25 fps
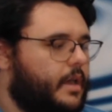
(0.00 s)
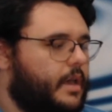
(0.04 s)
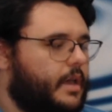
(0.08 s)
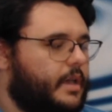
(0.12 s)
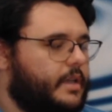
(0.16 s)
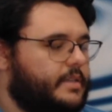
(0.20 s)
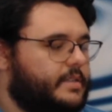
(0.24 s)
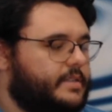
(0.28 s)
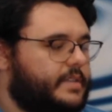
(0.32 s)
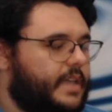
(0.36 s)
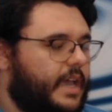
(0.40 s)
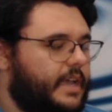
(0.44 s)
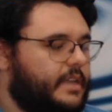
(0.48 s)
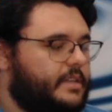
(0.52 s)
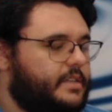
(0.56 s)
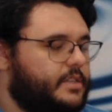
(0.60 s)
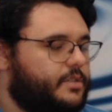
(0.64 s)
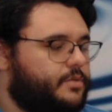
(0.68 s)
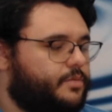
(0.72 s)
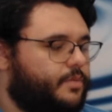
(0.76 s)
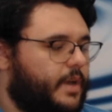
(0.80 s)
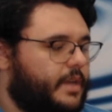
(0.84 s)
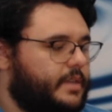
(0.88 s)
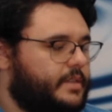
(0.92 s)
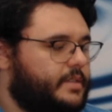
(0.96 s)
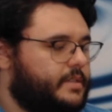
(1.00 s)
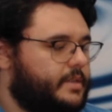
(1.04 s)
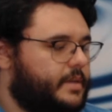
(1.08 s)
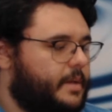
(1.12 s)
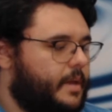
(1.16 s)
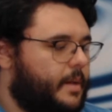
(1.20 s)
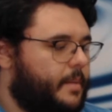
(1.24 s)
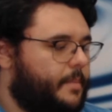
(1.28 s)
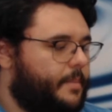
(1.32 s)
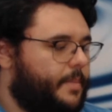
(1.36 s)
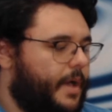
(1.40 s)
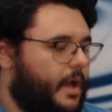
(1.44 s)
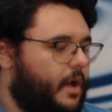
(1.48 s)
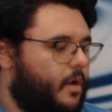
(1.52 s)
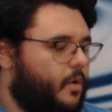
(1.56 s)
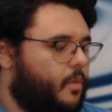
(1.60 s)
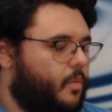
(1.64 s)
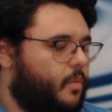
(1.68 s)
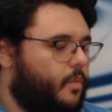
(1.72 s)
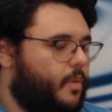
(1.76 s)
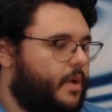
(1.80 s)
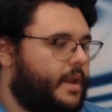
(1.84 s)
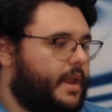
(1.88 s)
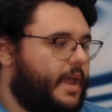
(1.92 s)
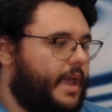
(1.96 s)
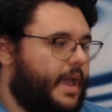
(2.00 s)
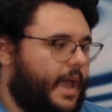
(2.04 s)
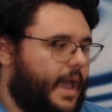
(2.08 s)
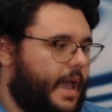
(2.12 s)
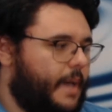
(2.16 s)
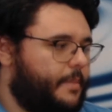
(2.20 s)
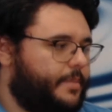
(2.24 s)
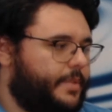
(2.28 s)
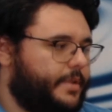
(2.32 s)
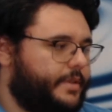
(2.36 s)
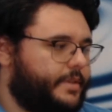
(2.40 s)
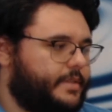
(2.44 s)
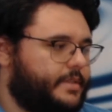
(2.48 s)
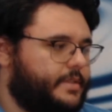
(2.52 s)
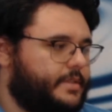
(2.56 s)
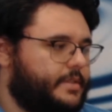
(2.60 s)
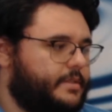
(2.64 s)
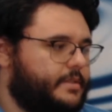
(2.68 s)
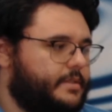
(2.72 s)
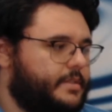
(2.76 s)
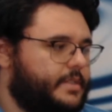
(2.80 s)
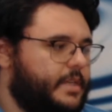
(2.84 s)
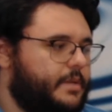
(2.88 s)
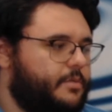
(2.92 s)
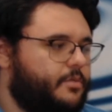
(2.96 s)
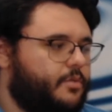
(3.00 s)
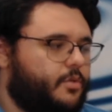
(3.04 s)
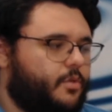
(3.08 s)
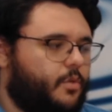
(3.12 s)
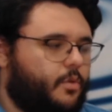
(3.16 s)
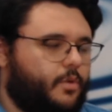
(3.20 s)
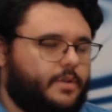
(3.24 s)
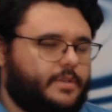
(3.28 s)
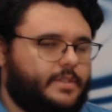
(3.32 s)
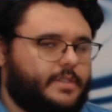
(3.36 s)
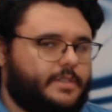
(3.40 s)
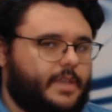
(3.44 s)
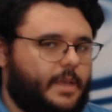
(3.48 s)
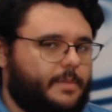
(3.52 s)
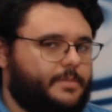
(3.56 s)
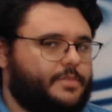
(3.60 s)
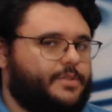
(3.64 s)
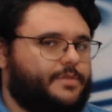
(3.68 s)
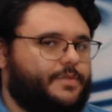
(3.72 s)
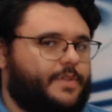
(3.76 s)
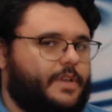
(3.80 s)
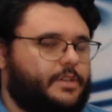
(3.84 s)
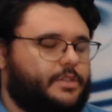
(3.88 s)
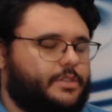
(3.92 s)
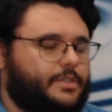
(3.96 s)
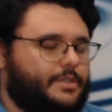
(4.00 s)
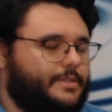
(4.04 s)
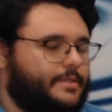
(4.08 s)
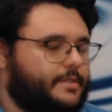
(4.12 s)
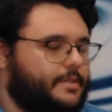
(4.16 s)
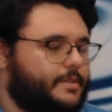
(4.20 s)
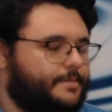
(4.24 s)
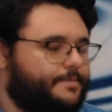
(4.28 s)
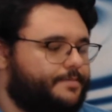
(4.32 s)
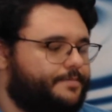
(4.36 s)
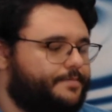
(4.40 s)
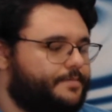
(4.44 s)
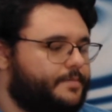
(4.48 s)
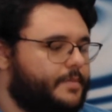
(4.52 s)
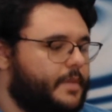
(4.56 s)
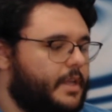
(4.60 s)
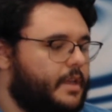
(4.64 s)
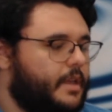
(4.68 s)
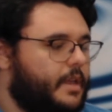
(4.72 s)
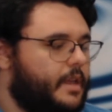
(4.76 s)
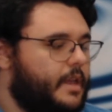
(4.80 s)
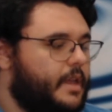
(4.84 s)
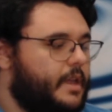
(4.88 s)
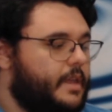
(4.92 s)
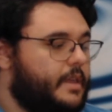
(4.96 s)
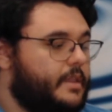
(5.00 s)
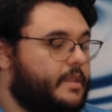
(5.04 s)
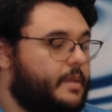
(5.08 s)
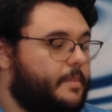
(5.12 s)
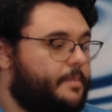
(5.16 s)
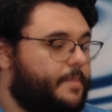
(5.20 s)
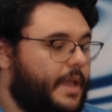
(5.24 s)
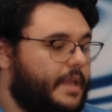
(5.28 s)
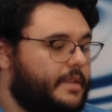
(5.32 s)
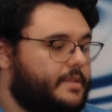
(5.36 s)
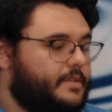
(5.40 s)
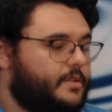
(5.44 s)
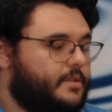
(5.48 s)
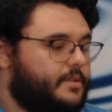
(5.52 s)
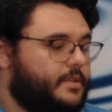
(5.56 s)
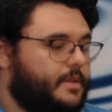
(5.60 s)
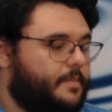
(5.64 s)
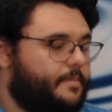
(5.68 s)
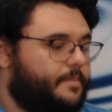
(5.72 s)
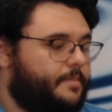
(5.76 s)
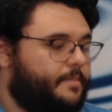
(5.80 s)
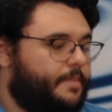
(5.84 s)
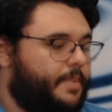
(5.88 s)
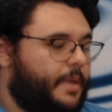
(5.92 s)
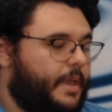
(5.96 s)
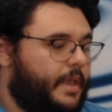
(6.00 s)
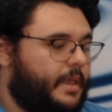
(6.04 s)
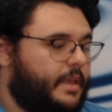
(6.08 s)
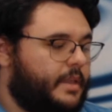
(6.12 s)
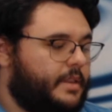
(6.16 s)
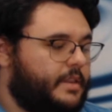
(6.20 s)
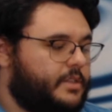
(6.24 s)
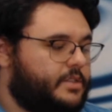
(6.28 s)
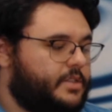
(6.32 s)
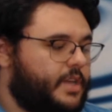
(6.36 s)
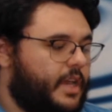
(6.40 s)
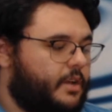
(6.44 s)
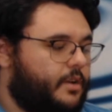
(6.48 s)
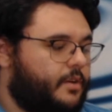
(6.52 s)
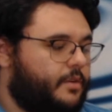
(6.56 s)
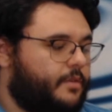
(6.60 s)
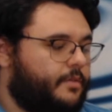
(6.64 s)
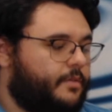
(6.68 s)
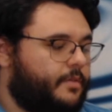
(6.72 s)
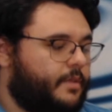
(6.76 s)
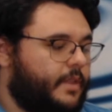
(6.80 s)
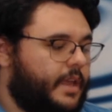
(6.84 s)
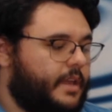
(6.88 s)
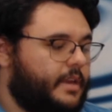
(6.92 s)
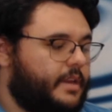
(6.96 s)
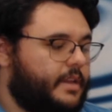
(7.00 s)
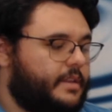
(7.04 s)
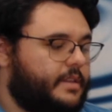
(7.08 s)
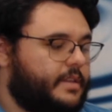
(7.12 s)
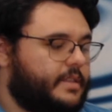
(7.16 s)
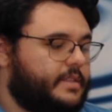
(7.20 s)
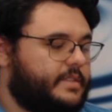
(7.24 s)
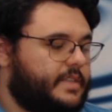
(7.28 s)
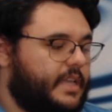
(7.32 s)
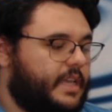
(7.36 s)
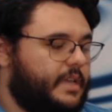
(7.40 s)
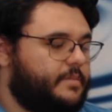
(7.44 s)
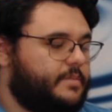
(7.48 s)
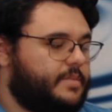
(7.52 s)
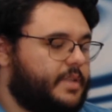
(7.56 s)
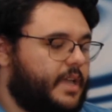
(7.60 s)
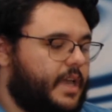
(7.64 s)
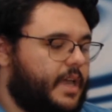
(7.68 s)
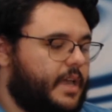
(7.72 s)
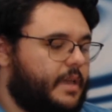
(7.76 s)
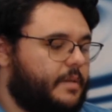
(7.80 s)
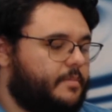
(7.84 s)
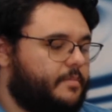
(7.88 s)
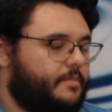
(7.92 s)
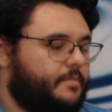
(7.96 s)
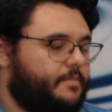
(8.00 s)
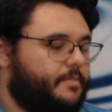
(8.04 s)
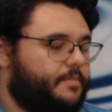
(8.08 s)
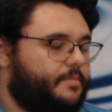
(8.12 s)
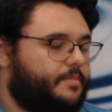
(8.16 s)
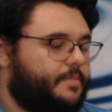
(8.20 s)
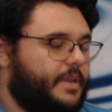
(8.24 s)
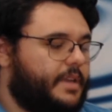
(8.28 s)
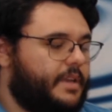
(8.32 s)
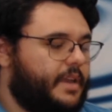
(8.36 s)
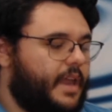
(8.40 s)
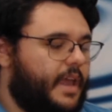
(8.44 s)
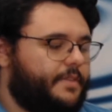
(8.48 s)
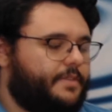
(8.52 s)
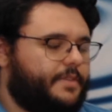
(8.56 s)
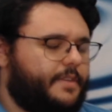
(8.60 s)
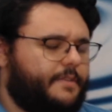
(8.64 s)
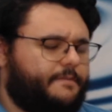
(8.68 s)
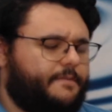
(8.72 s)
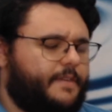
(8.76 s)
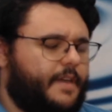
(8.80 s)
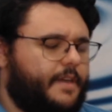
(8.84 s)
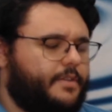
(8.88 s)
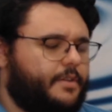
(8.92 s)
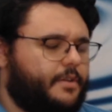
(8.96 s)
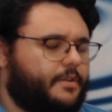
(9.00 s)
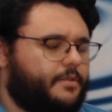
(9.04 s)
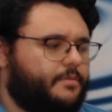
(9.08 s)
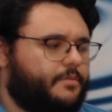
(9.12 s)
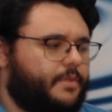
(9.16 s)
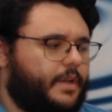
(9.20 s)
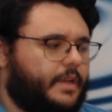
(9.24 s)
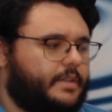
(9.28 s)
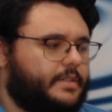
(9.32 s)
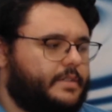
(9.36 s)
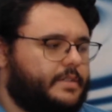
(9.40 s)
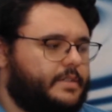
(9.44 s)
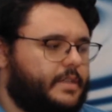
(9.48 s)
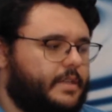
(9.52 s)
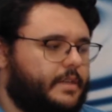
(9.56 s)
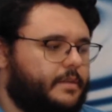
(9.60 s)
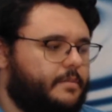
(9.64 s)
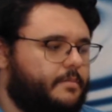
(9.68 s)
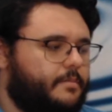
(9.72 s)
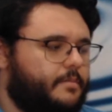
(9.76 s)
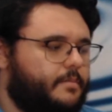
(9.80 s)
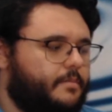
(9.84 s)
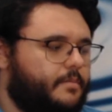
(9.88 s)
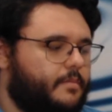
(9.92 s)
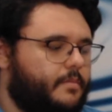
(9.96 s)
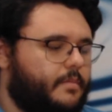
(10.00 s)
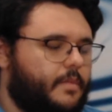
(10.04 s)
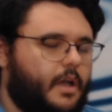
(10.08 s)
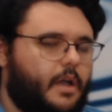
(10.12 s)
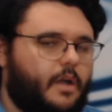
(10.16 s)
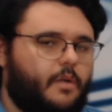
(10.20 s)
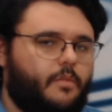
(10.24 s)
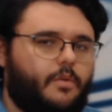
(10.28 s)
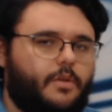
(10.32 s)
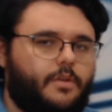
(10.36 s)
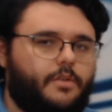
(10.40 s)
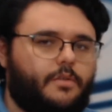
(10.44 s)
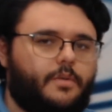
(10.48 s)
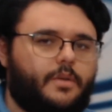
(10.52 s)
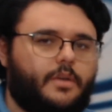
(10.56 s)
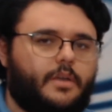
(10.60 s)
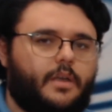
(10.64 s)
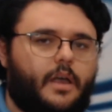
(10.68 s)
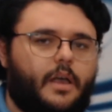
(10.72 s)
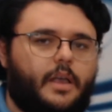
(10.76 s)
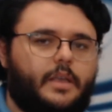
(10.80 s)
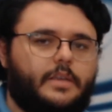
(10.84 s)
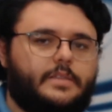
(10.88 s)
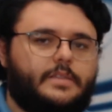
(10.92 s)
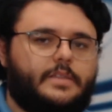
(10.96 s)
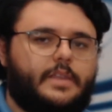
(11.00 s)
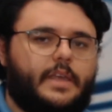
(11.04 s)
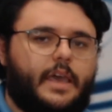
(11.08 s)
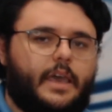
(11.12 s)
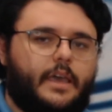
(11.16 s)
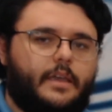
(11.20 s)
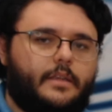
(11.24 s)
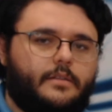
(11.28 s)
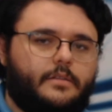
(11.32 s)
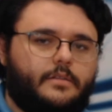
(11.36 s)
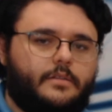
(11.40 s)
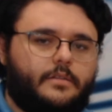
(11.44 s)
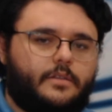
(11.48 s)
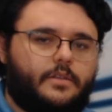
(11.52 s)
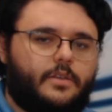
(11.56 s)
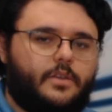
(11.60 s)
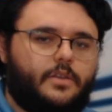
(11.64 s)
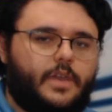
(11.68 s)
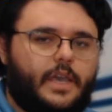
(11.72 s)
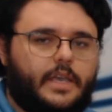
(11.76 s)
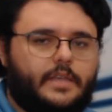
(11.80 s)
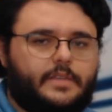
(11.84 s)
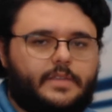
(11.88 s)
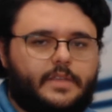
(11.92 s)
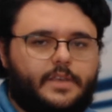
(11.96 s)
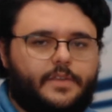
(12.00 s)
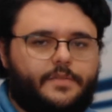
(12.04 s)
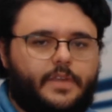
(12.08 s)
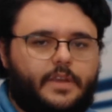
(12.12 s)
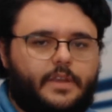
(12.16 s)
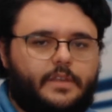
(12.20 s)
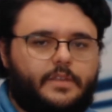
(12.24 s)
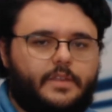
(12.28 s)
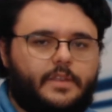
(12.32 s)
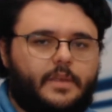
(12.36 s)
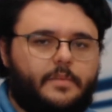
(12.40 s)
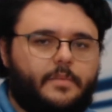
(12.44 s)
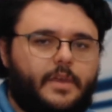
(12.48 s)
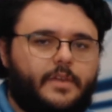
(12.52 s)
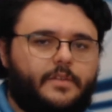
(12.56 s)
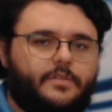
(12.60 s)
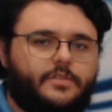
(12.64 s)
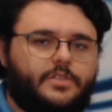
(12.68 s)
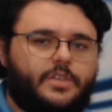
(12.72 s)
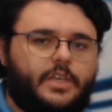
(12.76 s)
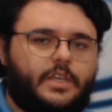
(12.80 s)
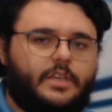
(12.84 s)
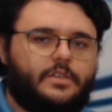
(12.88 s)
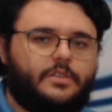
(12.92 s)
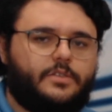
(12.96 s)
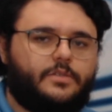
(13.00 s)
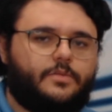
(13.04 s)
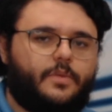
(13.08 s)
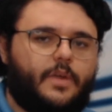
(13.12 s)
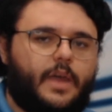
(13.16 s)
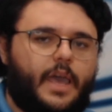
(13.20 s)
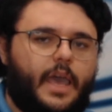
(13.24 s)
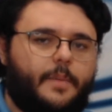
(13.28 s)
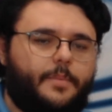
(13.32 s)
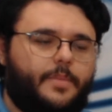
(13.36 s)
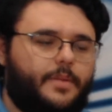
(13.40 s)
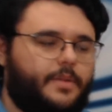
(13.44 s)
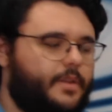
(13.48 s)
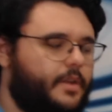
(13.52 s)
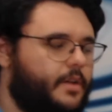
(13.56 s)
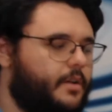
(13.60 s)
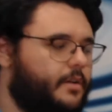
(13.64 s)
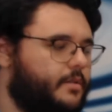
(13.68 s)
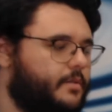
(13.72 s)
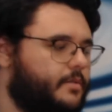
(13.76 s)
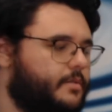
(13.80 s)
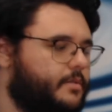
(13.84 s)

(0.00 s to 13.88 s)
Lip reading: A scientist writes about what happens. Tim records his observations. The pencil in the checker landed at the same time, but not the feather, writes Tim. I wonder what caused that. Can you guys think of anything that might have changed what happened there?